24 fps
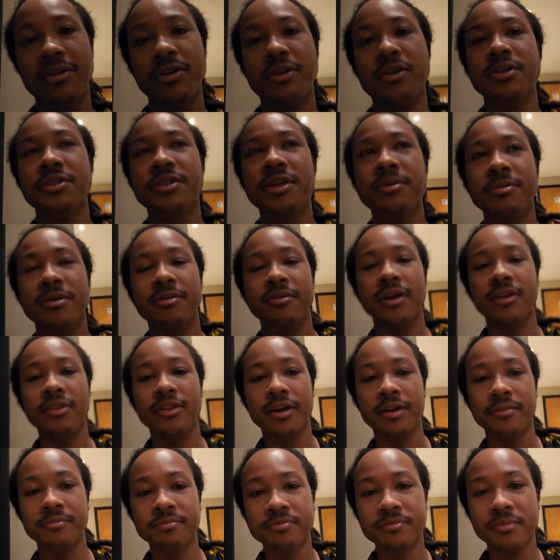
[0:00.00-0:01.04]
or something
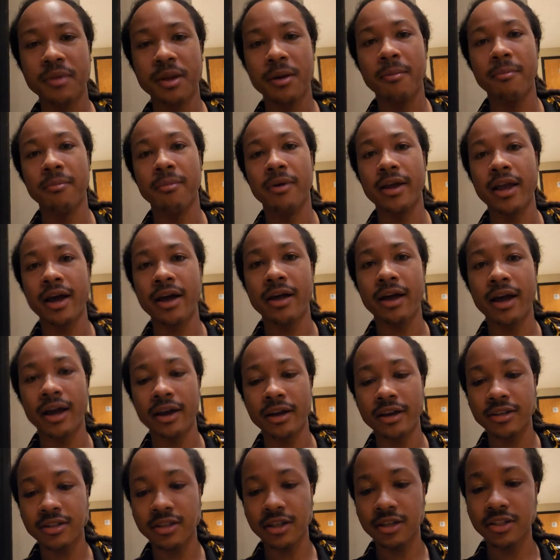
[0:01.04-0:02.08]
around there. But yeah,
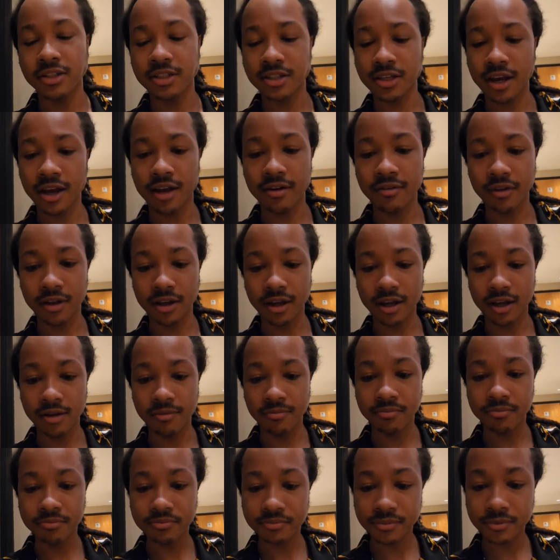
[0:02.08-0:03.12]
I guess I just have
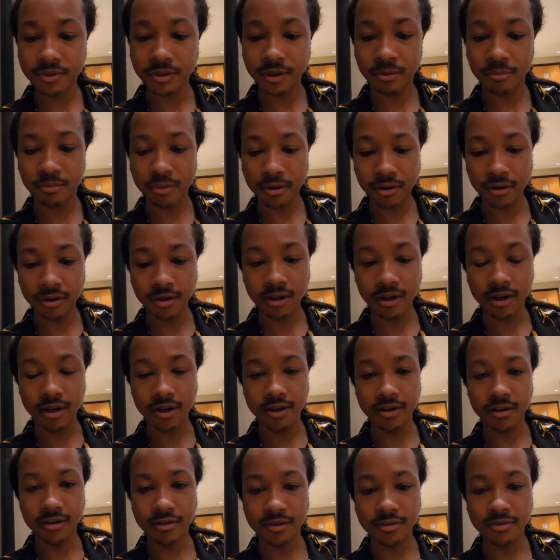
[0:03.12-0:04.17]
a, a bowl
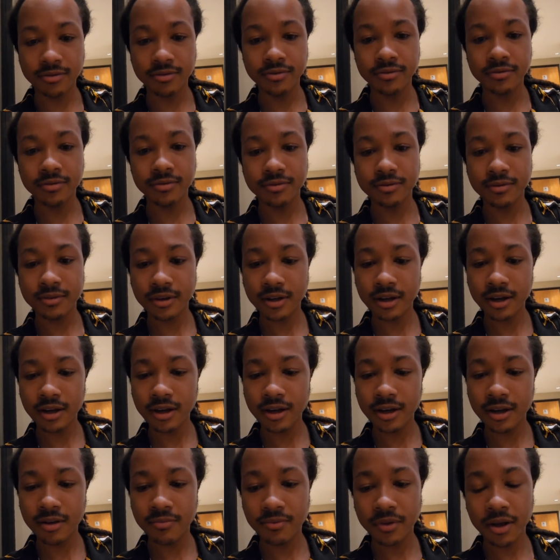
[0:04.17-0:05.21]
of,
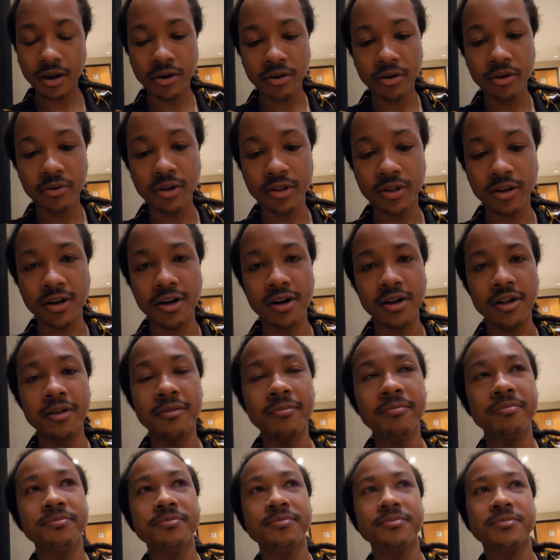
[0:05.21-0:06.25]
uh, I don't know what to call
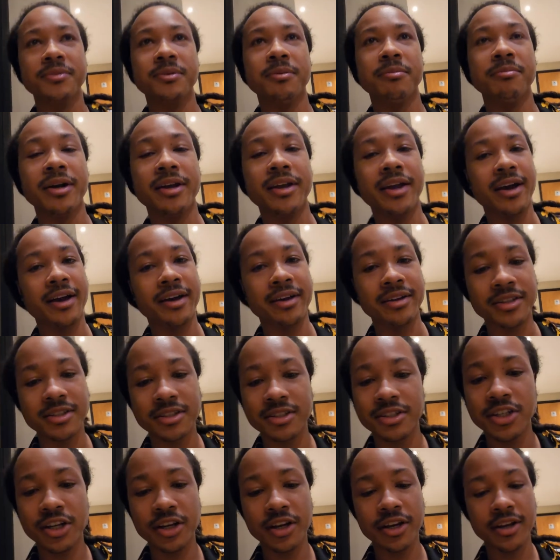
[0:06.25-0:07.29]
it. But yeah,
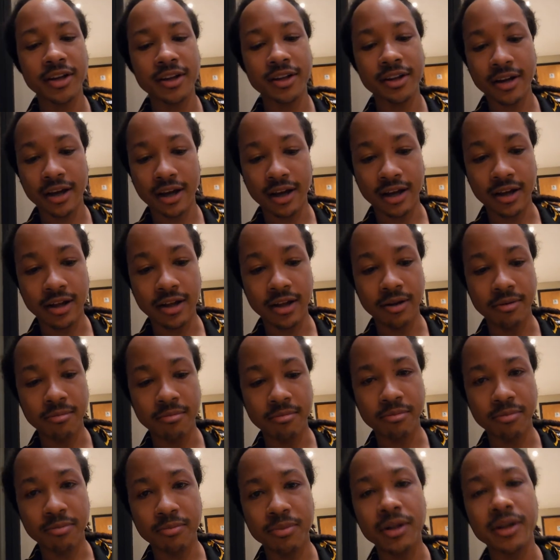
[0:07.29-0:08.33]
it's chicken,
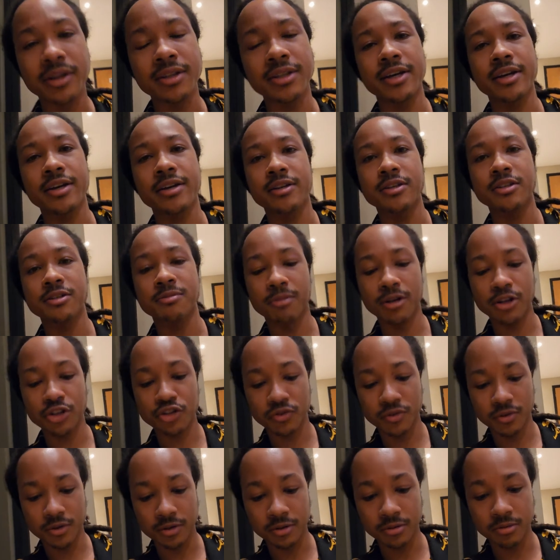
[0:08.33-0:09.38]
um, plantains,
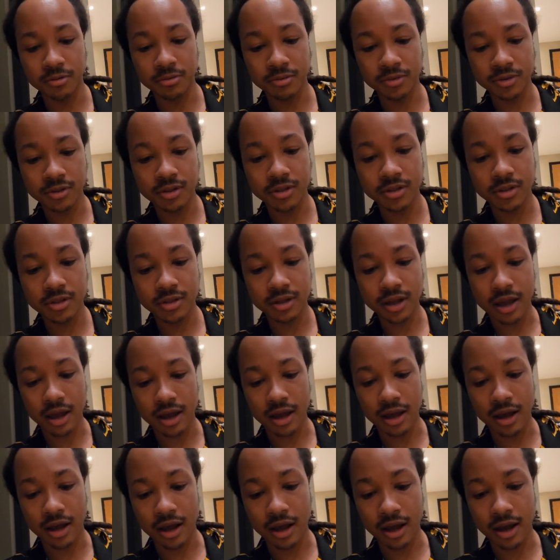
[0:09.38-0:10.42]
mushrooms,
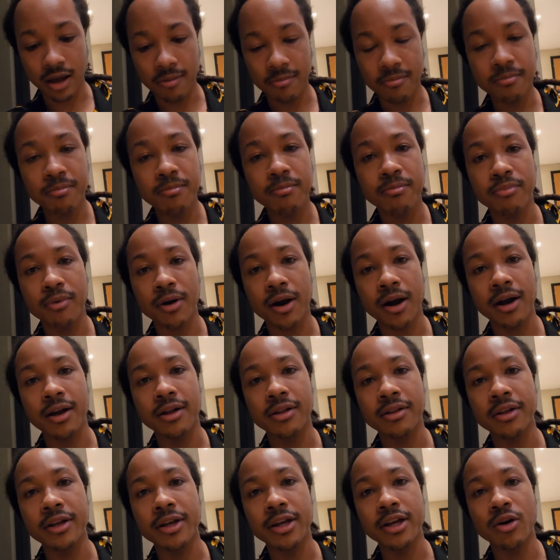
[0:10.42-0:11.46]
uh,
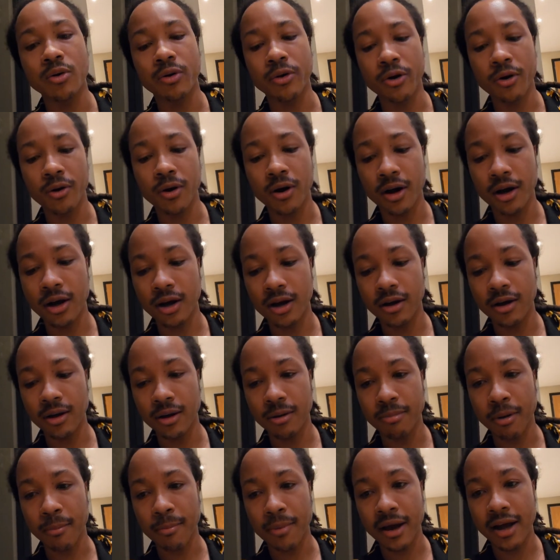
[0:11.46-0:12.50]
broccoli,
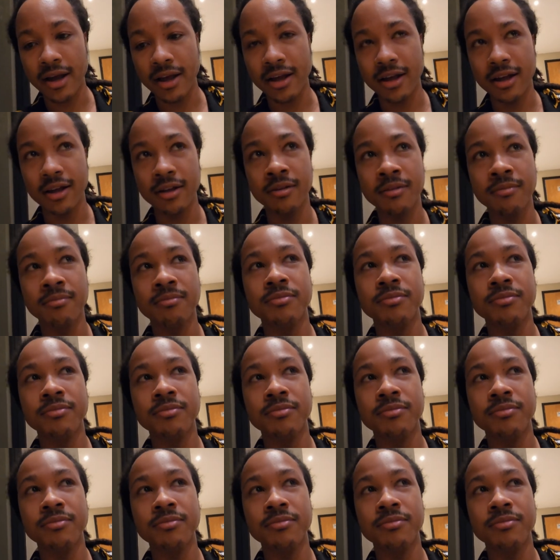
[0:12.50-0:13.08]
quinoa, papaya,